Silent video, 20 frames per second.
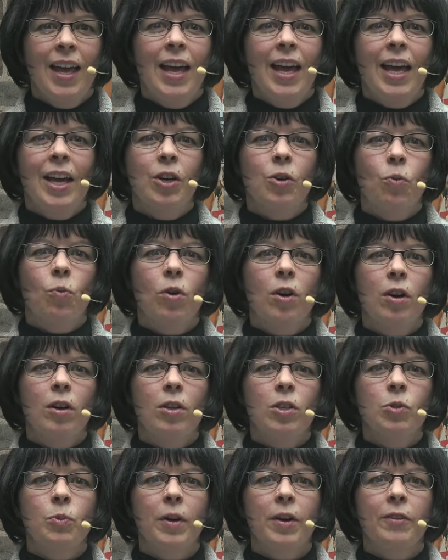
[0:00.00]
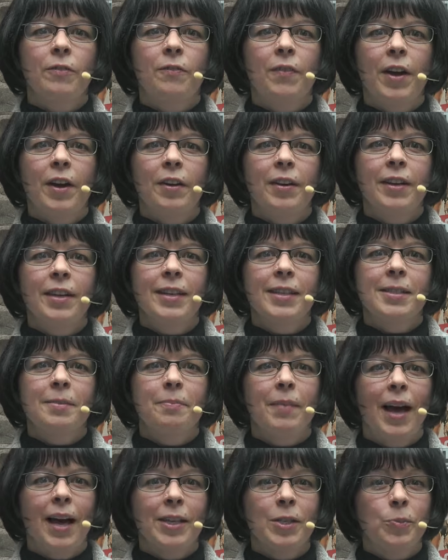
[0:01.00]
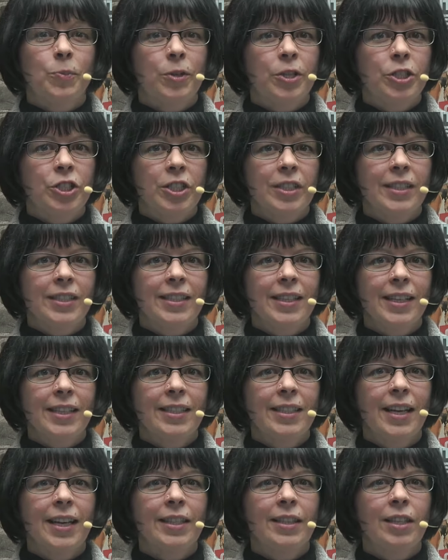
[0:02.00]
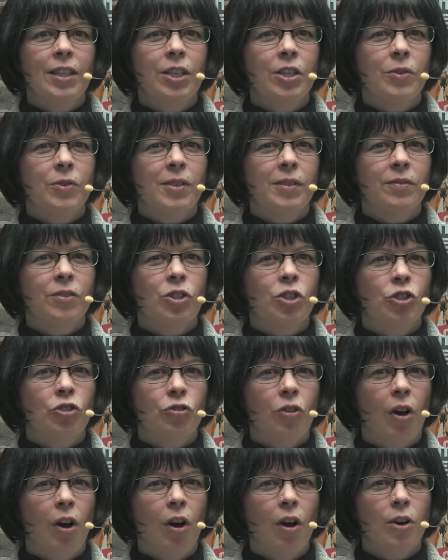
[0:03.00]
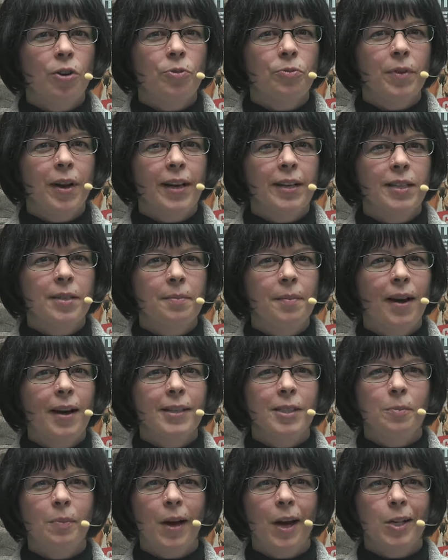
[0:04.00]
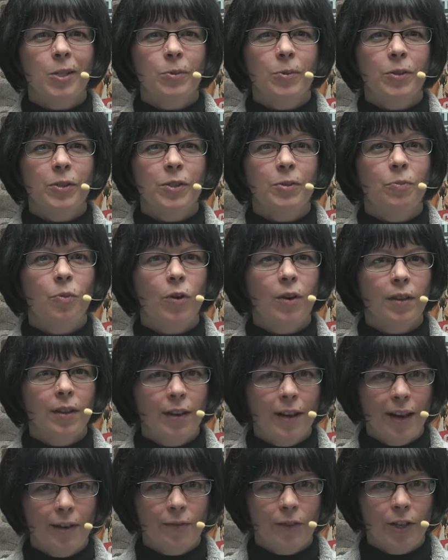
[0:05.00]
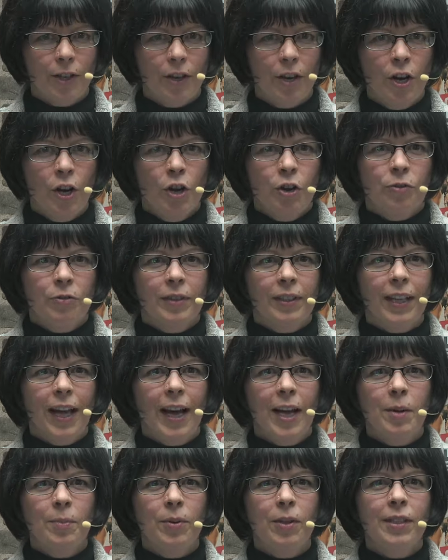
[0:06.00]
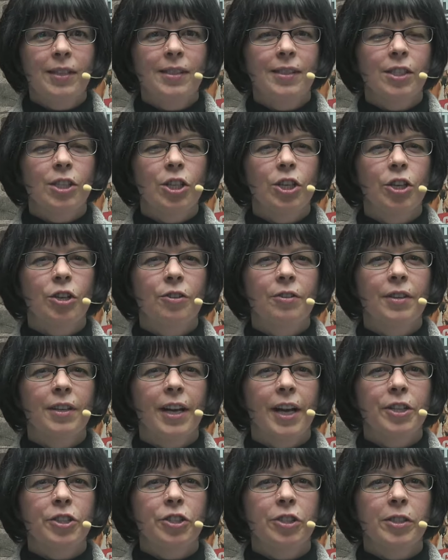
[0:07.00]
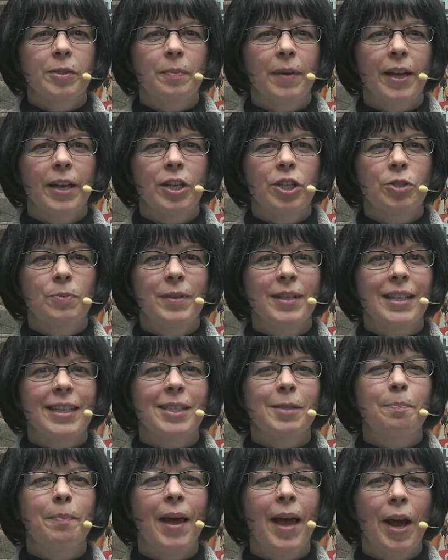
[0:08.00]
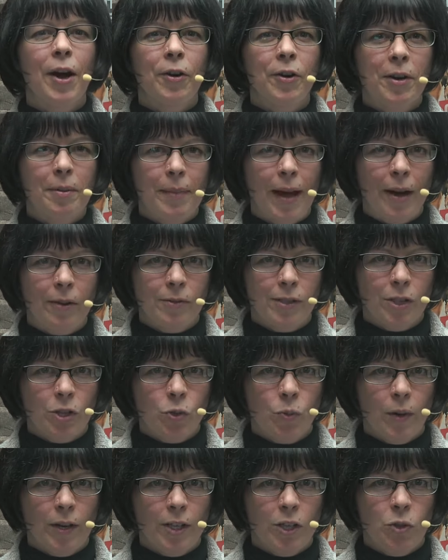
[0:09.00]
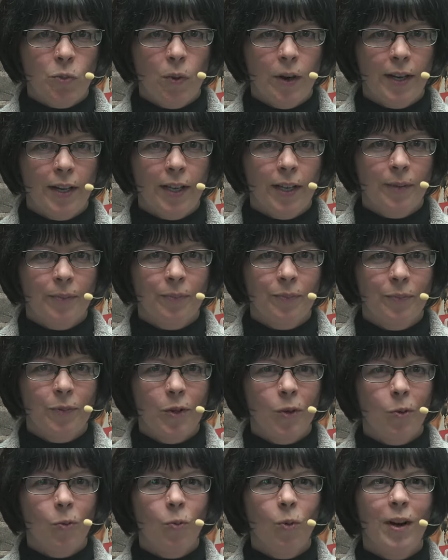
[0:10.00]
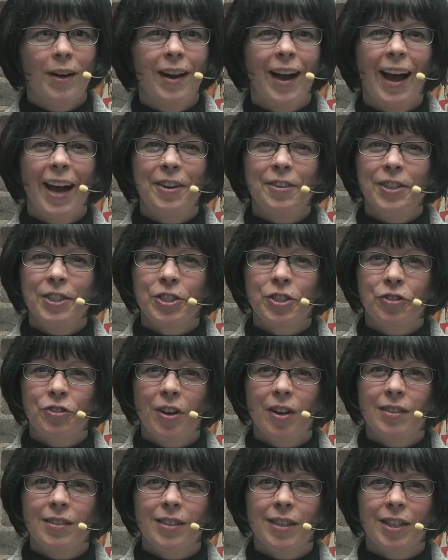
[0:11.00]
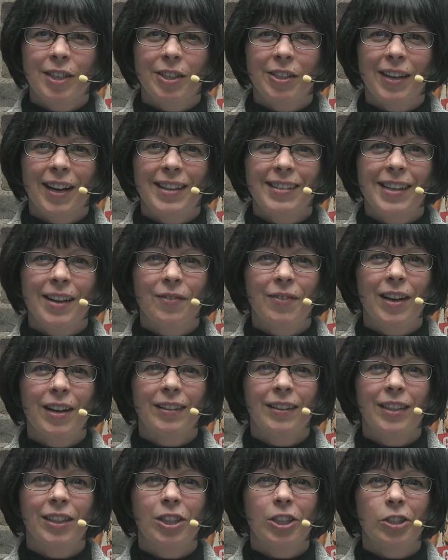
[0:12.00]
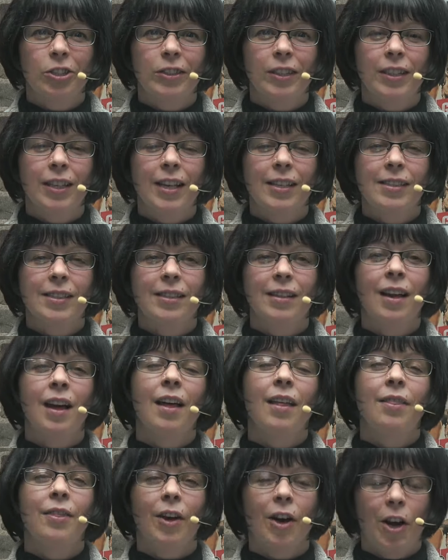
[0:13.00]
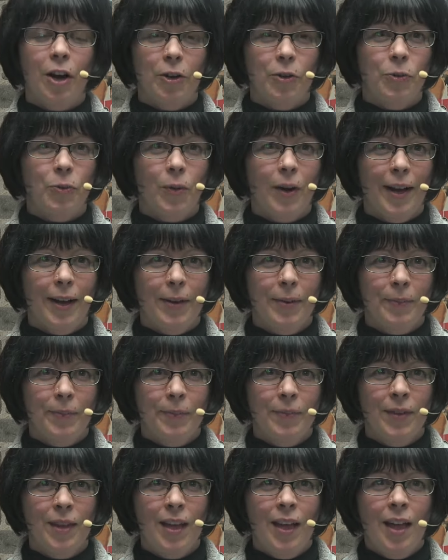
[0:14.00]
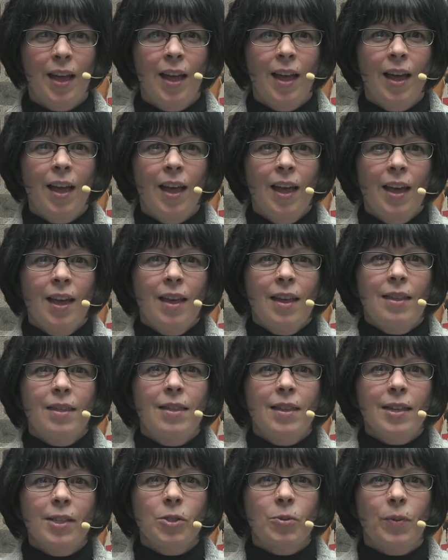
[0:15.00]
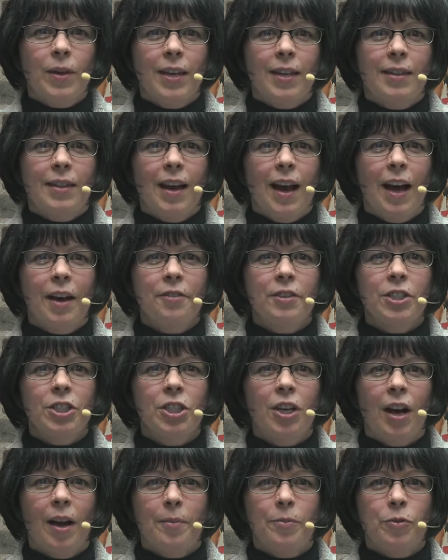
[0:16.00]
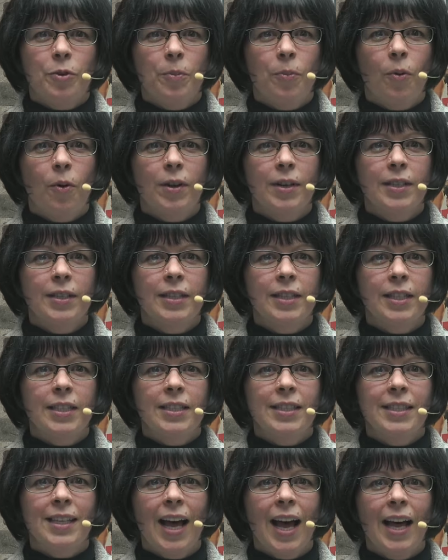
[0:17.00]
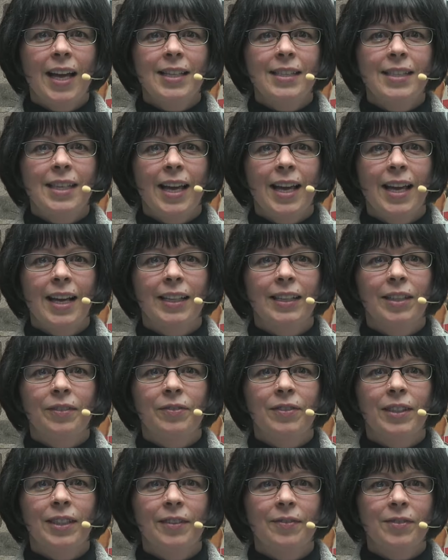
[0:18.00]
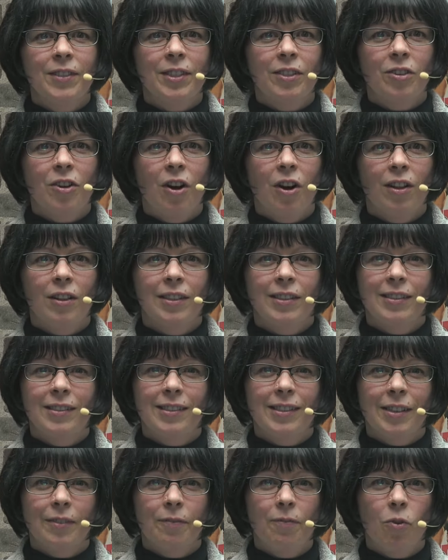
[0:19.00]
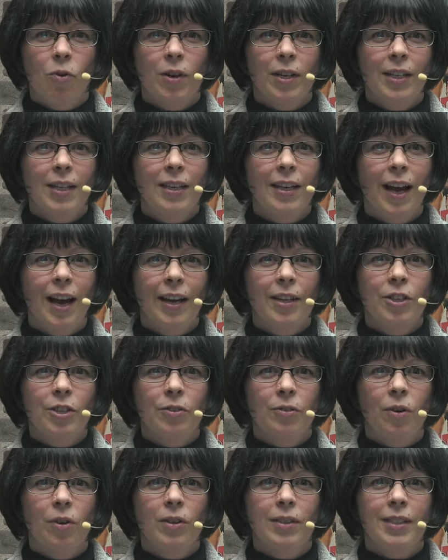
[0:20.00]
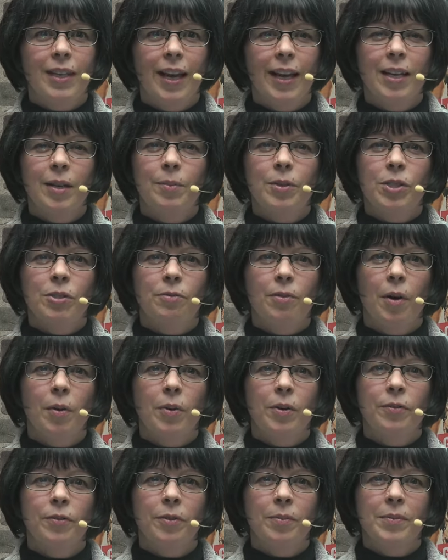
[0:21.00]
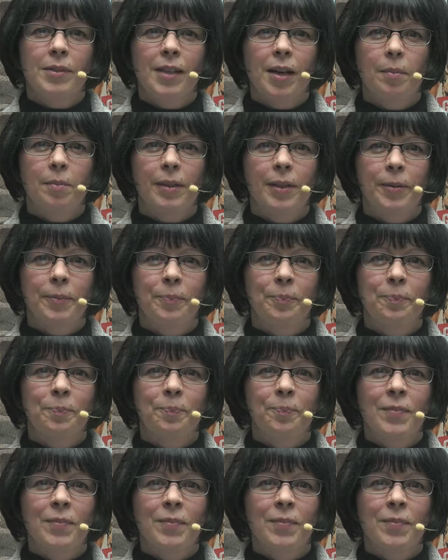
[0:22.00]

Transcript: In a world where various mass breaches dictate the use of strong, randomized passwords more than ever, reliable and secure credentials management is paramount in 2020. One Irish drug dealer has evidently learned the lesson the hard way. This week, the Irish Times reported the sad tale of Clifton Collins, a 49 year old cannabis grower from Dublin.